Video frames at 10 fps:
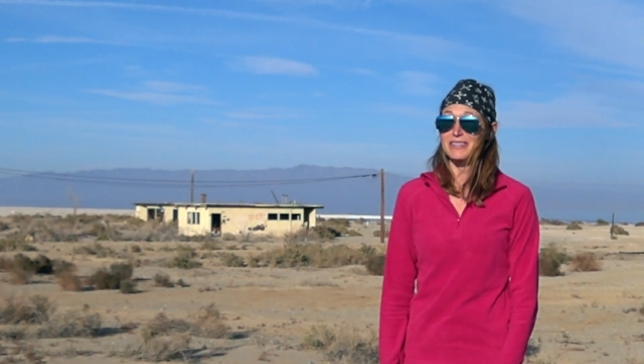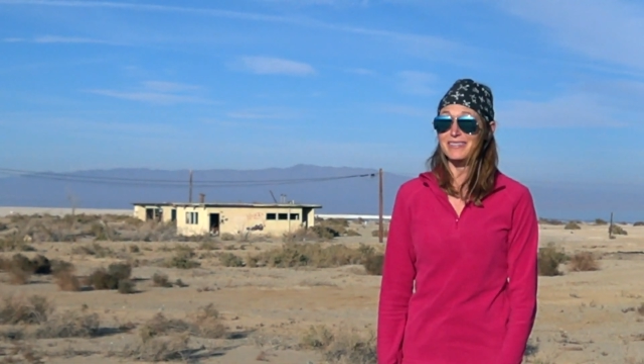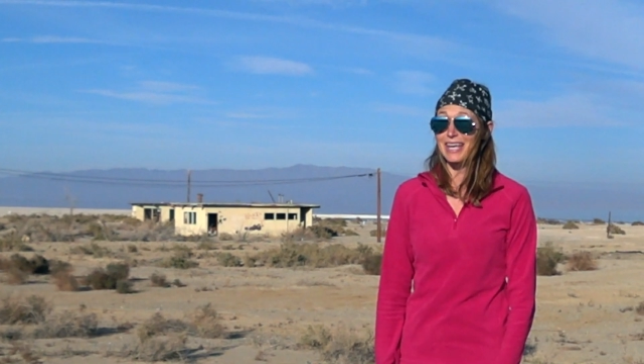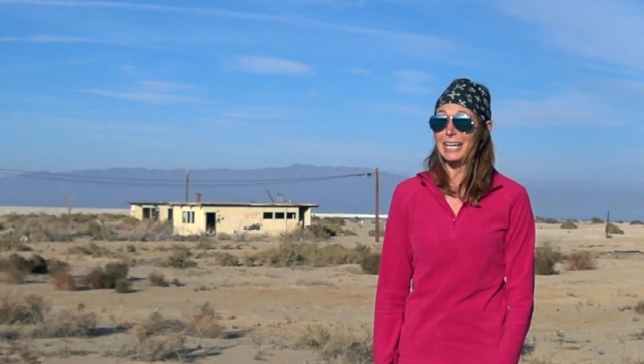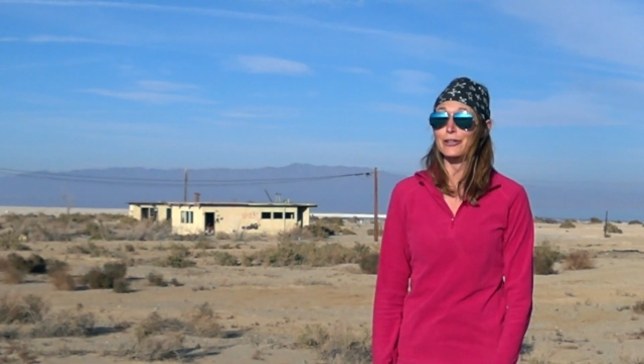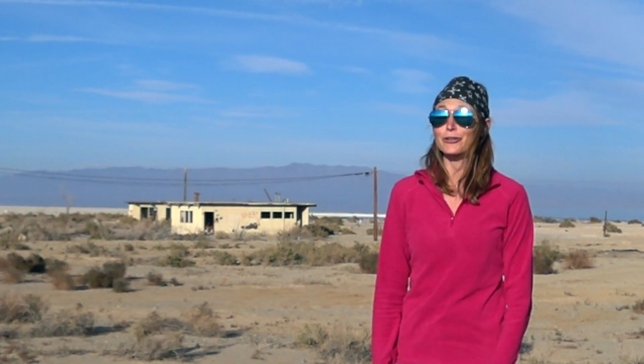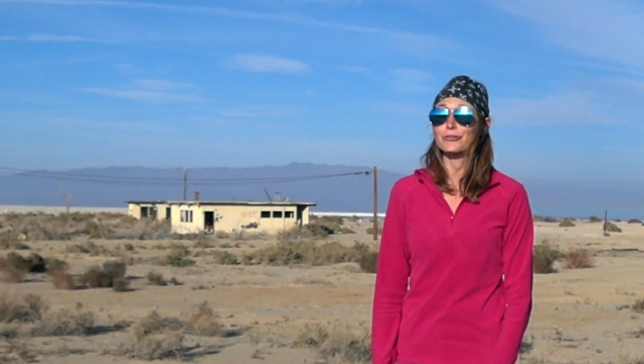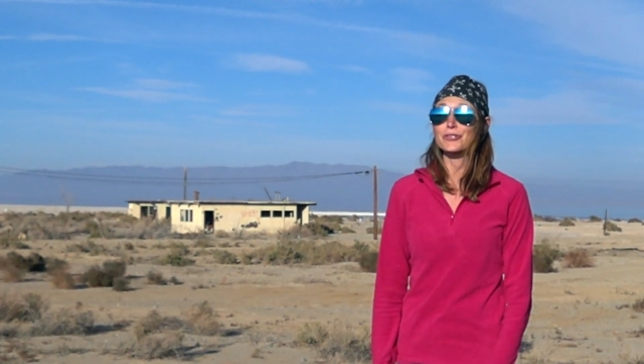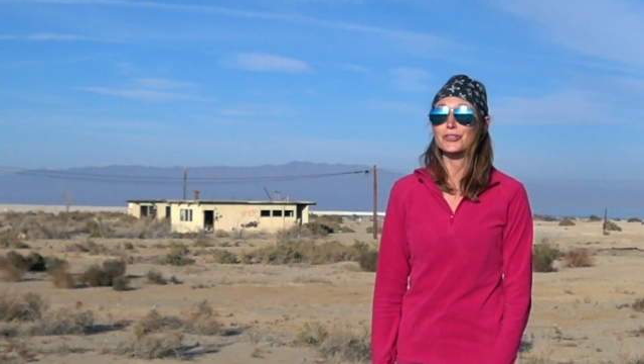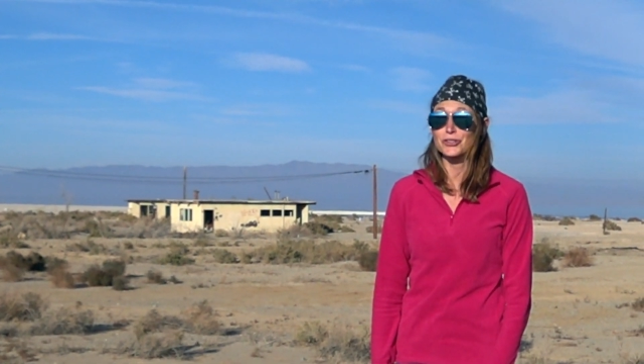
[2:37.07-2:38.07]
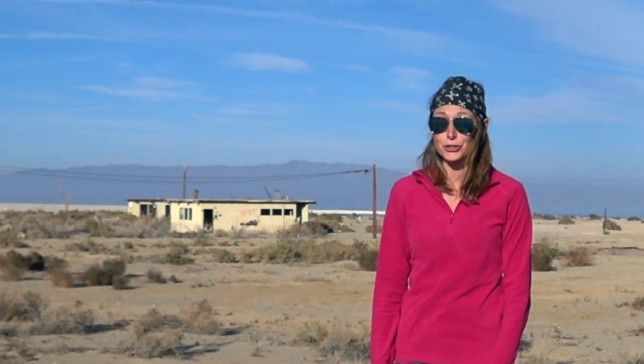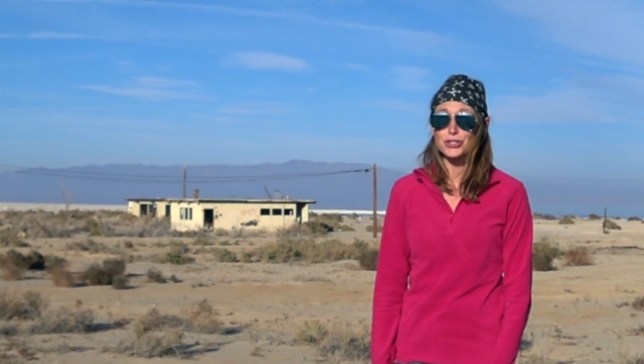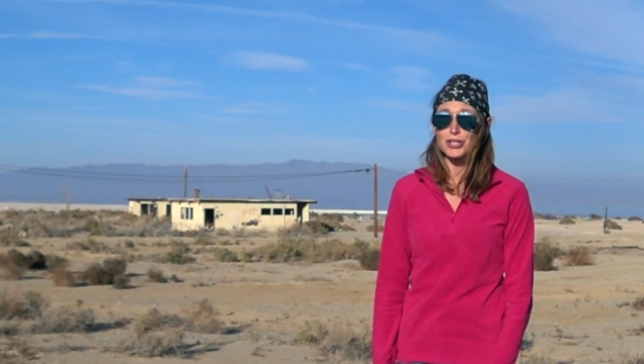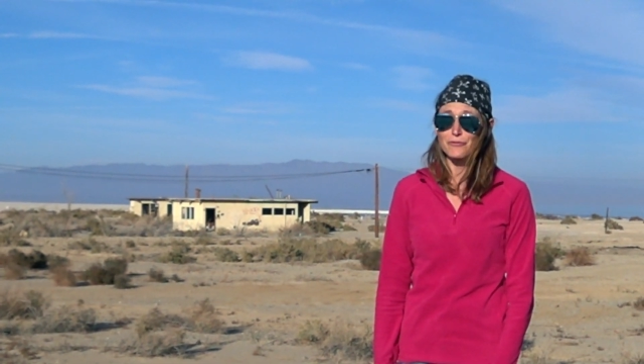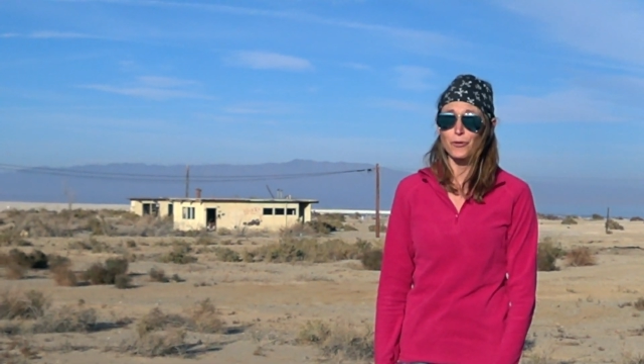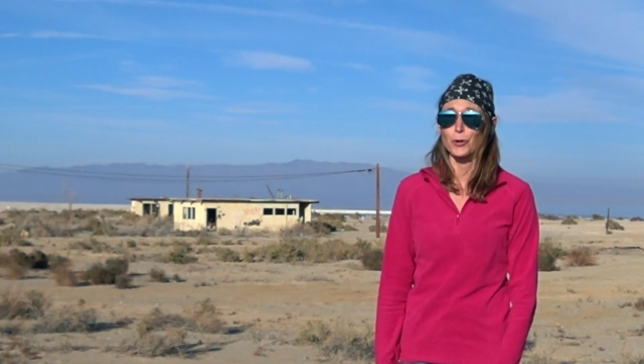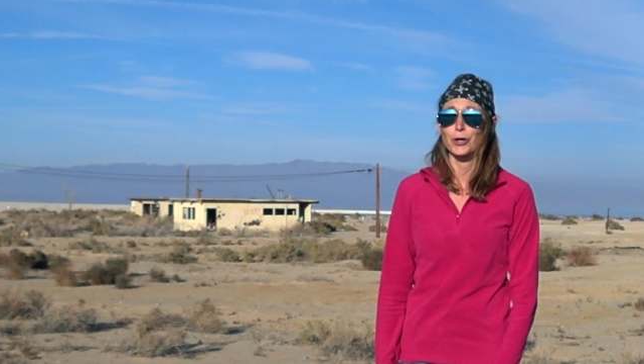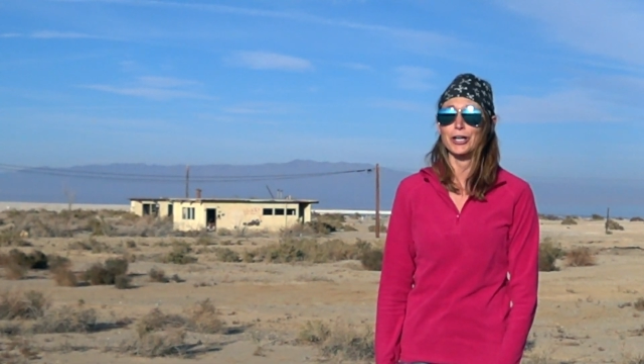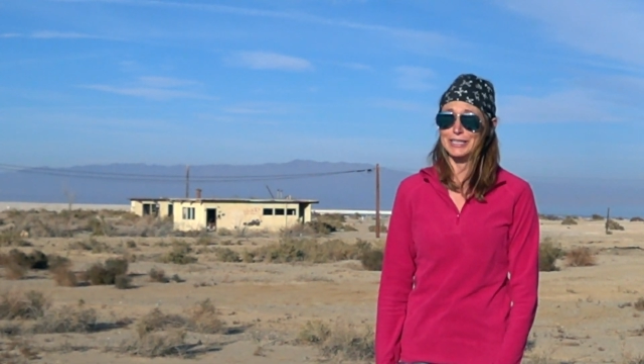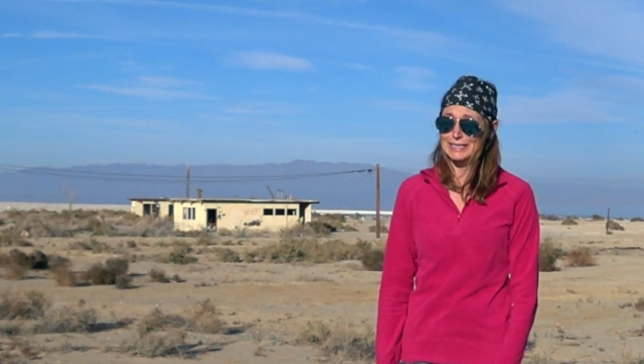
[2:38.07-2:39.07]
is like searching
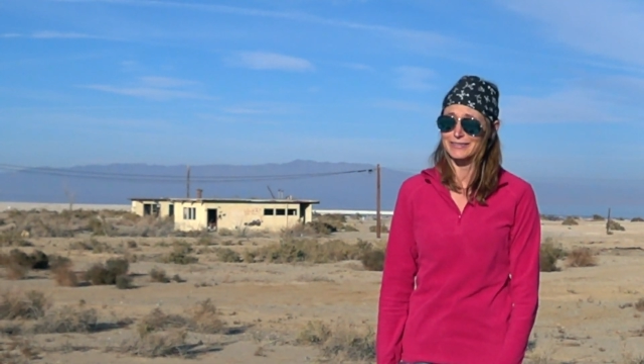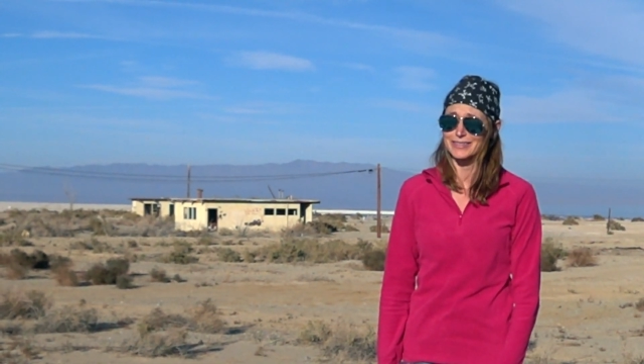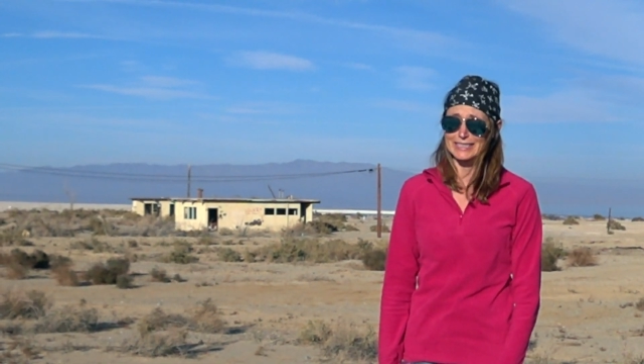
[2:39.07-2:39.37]
for a needle